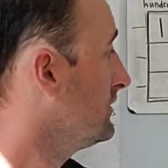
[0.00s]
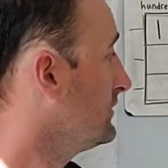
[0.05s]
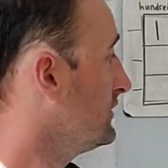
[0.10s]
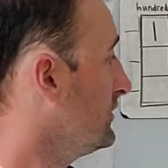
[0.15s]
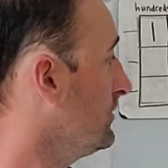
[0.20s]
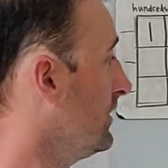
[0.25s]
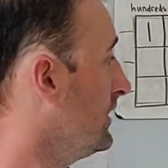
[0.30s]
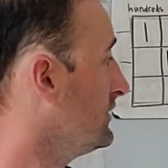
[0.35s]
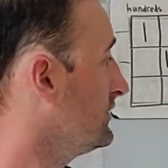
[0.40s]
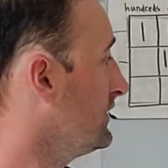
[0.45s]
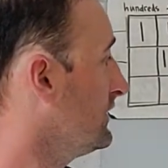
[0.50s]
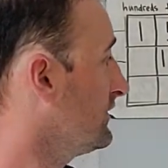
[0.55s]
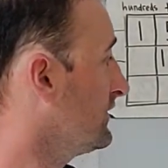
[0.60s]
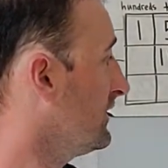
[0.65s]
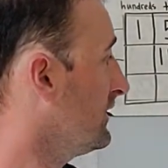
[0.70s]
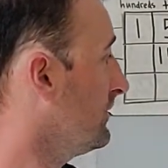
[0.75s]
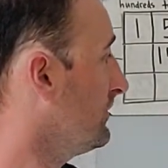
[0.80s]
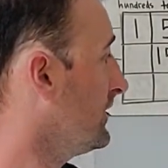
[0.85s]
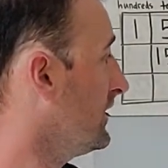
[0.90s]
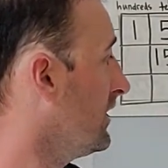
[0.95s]
200 is
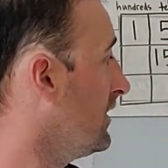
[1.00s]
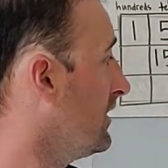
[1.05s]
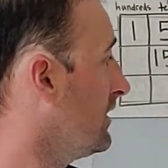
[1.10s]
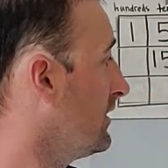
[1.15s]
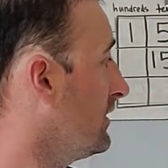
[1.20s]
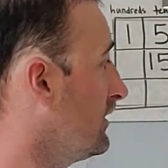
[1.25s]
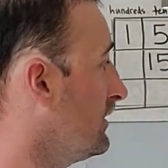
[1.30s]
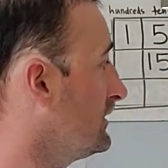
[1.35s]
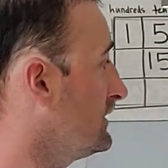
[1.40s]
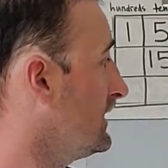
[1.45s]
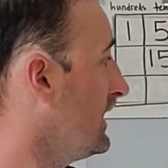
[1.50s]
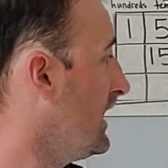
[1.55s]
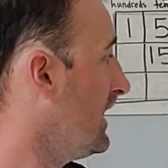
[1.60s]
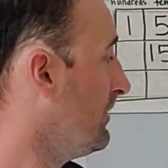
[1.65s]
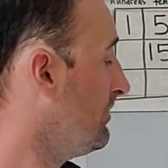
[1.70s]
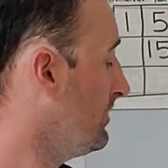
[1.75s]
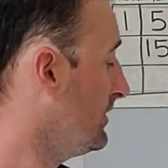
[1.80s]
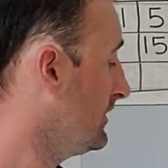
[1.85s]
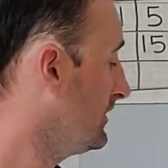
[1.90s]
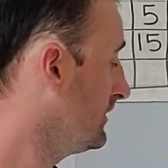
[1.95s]
going to be our
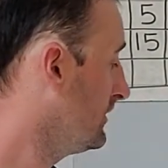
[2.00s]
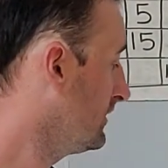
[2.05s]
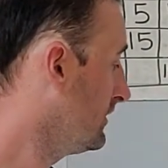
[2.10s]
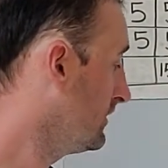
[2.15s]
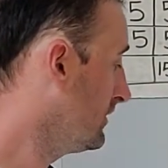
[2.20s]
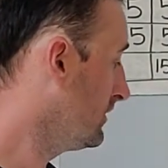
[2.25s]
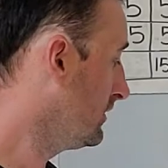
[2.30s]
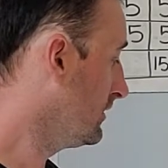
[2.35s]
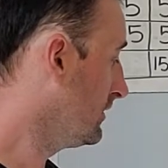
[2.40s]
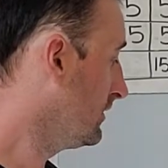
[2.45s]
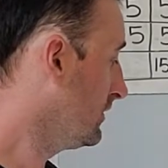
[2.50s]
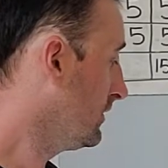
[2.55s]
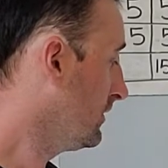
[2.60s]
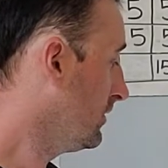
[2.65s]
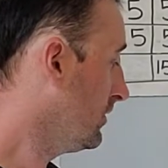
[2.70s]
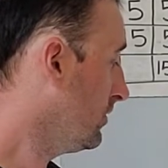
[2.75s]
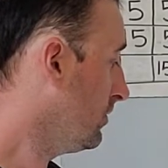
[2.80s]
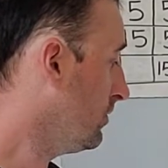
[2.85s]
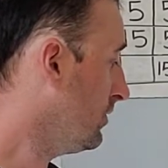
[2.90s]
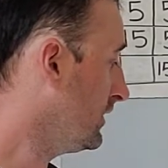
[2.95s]
top.
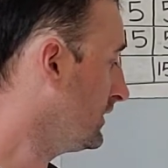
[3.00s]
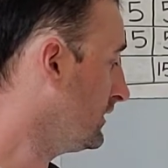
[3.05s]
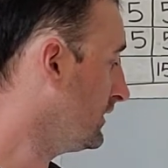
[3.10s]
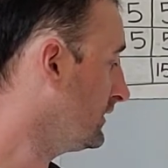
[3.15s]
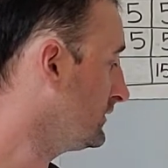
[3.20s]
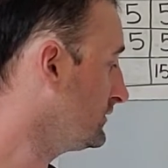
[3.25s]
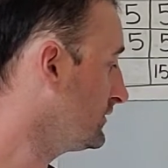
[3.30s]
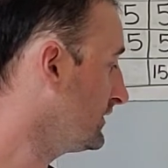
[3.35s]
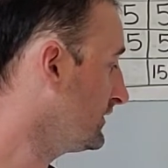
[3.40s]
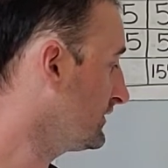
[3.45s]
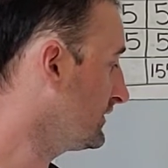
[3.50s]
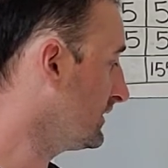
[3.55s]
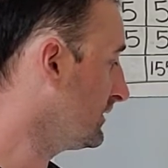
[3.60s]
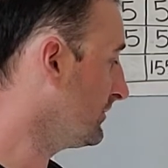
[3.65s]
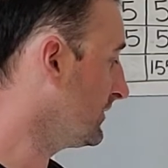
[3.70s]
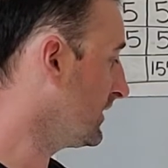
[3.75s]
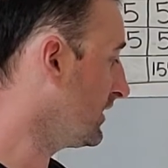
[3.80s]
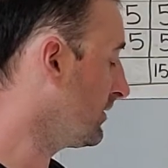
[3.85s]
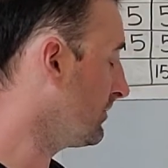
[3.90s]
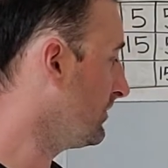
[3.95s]
100 is going to
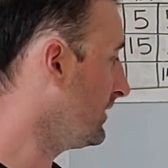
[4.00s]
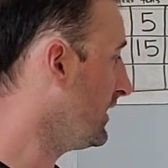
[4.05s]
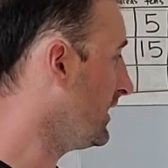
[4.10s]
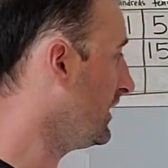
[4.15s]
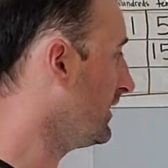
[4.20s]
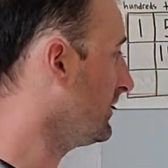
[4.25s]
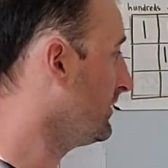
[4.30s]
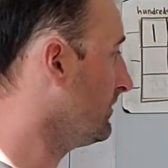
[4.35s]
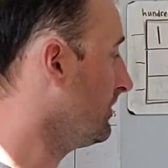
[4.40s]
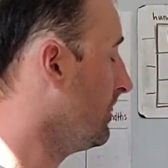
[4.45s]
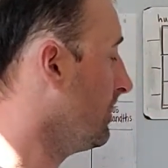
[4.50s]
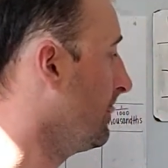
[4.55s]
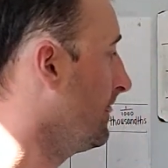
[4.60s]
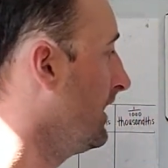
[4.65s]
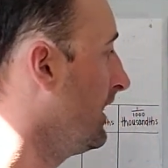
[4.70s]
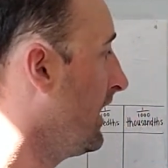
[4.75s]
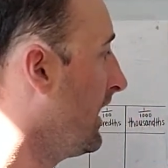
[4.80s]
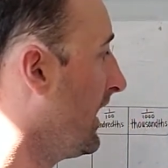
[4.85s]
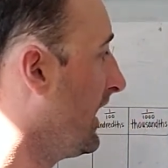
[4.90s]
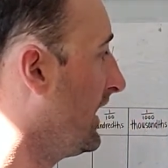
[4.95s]
be our bottom.
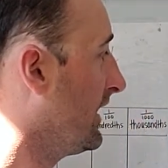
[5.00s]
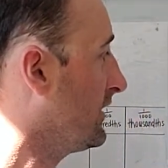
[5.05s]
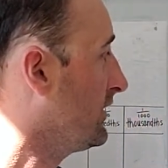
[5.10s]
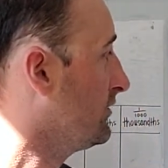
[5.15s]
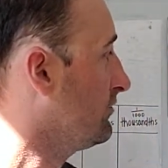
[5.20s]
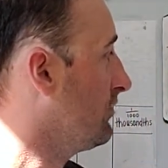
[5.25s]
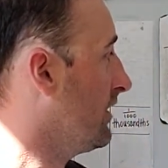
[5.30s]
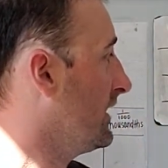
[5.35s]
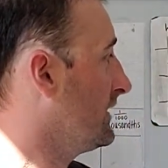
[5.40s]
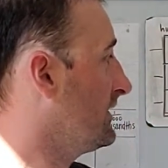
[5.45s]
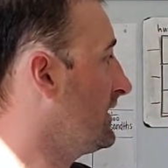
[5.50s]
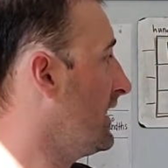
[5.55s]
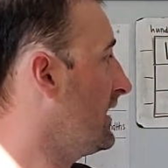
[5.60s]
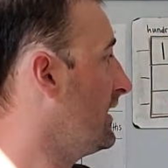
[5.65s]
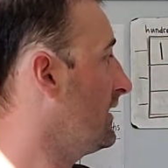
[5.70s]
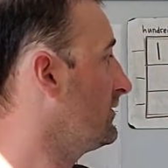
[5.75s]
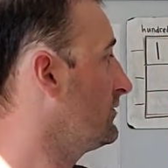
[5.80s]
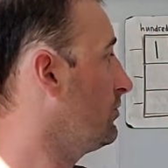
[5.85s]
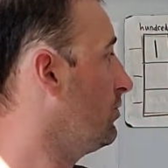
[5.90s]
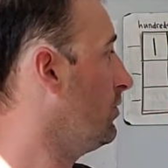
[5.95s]
I could write that
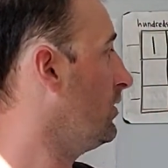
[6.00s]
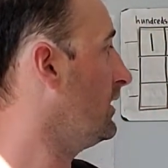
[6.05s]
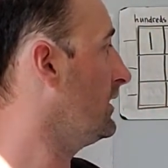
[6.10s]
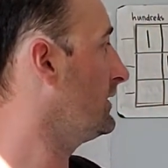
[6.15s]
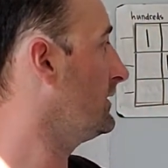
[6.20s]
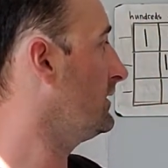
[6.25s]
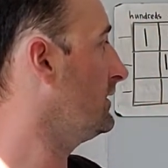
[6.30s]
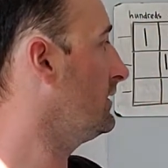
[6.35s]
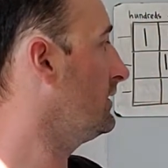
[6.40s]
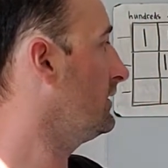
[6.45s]
as 2